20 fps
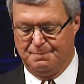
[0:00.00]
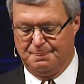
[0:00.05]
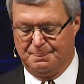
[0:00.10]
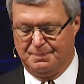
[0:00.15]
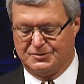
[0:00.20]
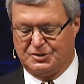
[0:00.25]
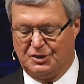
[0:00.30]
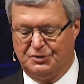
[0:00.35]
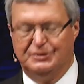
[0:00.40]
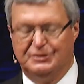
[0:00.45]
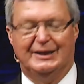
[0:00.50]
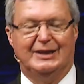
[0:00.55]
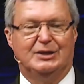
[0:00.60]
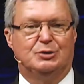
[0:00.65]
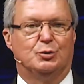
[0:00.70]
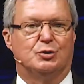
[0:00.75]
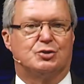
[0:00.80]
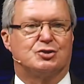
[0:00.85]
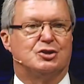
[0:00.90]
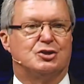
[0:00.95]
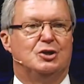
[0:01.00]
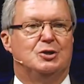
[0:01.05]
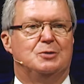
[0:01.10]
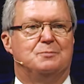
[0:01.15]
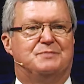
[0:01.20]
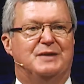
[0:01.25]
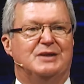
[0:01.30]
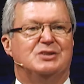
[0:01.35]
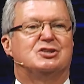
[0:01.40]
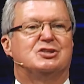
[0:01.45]
So you need to assume
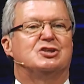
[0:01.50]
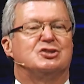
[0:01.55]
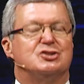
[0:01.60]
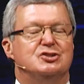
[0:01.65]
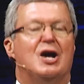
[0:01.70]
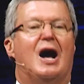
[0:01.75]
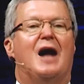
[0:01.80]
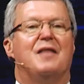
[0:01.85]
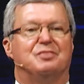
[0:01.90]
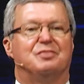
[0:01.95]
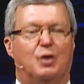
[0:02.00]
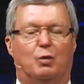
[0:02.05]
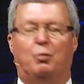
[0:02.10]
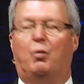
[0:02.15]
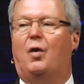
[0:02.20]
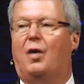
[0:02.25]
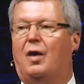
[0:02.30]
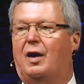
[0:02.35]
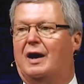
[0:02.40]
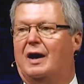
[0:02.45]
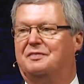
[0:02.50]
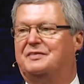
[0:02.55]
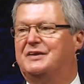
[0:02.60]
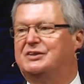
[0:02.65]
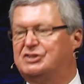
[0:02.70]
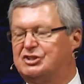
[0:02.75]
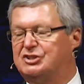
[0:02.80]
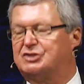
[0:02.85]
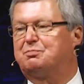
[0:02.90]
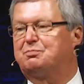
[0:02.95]
this is not the one.
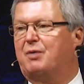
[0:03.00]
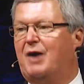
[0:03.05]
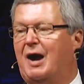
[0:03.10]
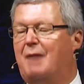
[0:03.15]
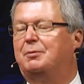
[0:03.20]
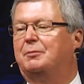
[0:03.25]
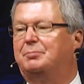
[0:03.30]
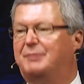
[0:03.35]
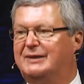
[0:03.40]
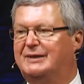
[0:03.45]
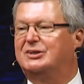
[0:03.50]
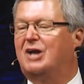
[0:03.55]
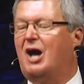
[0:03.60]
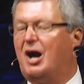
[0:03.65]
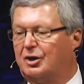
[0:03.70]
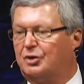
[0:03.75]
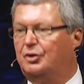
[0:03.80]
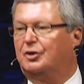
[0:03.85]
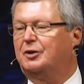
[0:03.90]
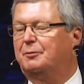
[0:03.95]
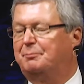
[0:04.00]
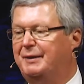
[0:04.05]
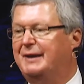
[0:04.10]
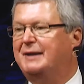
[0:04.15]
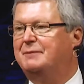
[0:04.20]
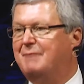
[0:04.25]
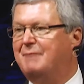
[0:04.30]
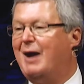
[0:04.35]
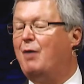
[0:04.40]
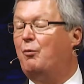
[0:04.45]
This is probably not going to be
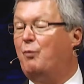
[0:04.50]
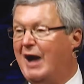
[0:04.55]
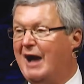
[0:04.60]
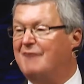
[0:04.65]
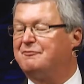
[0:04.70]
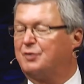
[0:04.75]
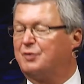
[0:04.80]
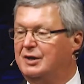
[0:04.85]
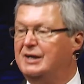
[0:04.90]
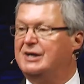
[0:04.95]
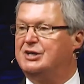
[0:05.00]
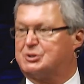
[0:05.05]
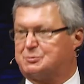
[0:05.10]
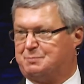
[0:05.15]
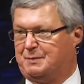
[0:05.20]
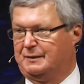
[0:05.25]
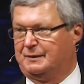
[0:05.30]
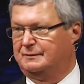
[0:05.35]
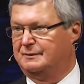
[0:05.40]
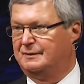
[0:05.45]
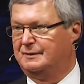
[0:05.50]
my wife or husband.